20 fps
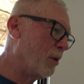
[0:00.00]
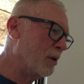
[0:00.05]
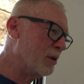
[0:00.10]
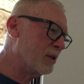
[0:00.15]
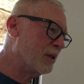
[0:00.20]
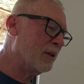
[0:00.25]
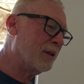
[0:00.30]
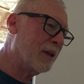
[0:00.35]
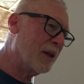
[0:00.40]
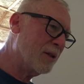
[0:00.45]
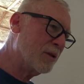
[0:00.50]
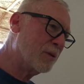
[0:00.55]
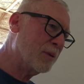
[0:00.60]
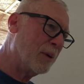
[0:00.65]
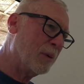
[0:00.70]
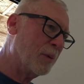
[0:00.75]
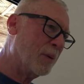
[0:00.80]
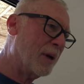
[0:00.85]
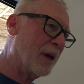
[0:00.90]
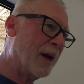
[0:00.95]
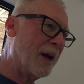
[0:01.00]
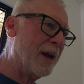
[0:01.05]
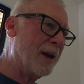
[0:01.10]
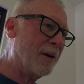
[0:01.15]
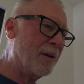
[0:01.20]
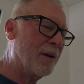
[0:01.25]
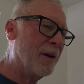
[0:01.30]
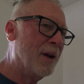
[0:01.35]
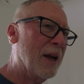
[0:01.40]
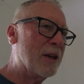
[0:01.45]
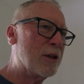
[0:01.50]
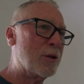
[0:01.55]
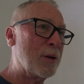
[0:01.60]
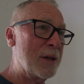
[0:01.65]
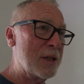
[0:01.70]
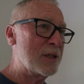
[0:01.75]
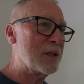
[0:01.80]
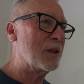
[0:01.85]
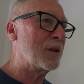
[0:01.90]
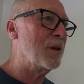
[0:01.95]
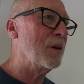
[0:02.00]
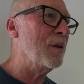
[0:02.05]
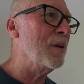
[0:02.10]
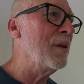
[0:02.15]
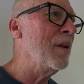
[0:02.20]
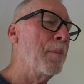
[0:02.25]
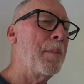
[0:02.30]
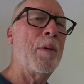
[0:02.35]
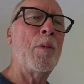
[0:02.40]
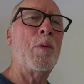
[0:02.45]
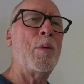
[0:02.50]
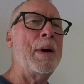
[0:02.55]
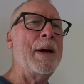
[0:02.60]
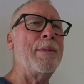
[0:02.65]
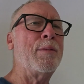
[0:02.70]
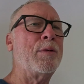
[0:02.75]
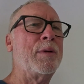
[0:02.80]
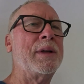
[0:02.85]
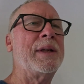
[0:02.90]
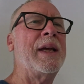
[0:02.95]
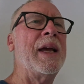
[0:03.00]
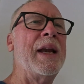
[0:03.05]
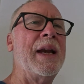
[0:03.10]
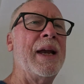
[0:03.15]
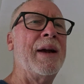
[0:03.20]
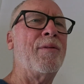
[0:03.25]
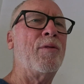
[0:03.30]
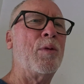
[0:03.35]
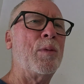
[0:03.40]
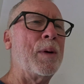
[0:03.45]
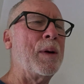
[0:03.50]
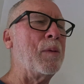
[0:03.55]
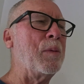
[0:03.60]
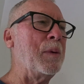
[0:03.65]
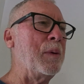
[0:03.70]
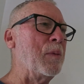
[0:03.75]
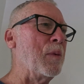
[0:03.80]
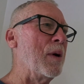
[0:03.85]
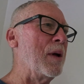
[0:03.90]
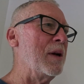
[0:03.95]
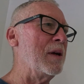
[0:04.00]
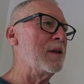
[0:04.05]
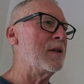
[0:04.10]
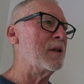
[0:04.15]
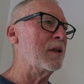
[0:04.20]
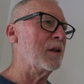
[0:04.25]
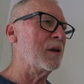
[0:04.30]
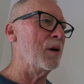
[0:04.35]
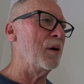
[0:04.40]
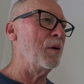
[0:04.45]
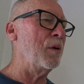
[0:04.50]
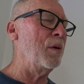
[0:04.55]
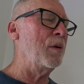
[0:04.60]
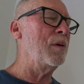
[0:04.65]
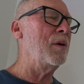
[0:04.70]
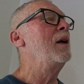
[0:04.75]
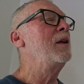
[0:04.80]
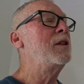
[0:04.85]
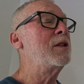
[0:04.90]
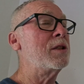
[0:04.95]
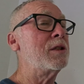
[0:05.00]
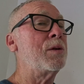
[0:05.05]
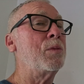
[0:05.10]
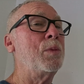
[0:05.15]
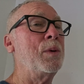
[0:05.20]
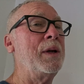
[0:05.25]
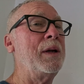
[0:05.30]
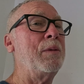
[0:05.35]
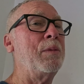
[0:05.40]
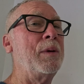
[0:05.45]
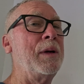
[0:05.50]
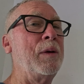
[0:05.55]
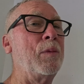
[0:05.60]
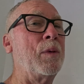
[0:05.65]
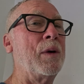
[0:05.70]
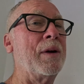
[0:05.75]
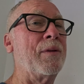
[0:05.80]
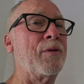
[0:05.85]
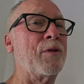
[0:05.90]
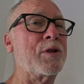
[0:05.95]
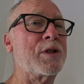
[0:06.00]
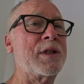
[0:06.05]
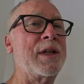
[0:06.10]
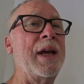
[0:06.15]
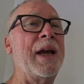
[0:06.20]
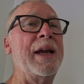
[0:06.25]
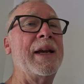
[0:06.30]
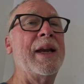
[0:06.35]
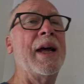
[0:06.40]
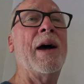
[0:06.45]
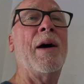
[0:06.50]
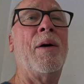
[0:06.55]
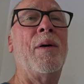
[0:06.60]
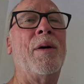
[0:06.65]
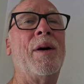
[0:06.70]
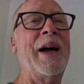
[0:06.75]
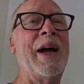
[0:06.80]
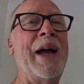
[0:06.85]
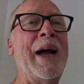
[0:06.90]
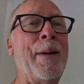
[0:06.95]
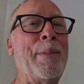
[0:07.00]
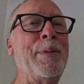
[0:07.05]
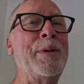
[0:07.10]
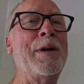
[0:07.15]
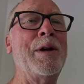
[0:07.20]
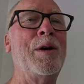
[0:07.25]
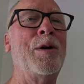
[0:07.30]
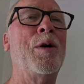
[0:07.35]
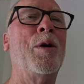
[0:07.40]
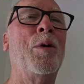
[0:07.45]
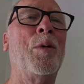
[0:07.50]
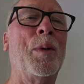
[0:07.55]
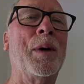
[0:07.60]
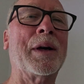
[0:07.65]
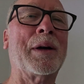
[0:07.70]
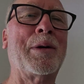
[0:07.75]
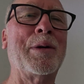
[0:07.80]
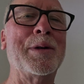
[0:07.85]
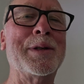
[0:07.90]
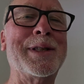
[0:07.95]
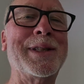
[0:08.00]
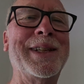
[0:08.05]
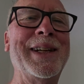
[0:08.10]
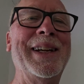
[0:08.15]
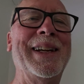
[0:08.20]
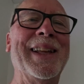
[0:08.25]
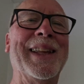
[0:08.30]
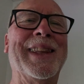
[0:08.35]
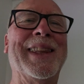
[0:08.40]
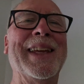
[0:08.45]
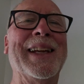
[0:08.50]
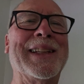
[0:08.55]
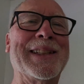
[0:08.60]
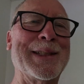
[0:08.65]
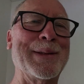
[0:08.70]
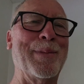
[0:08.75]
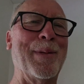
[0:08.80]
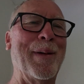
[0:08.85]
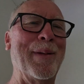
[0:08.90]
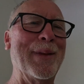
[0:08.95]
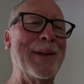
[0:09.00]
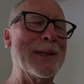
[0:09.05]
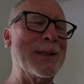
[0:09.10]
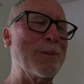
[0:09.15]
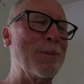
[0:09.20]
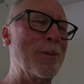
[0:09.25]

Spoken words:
Sometimes we would hire a tricycle, but we're able to get everywhere we wanted to go. Just a really wonderful stay. Now, I happen to know what Cristina thinks about this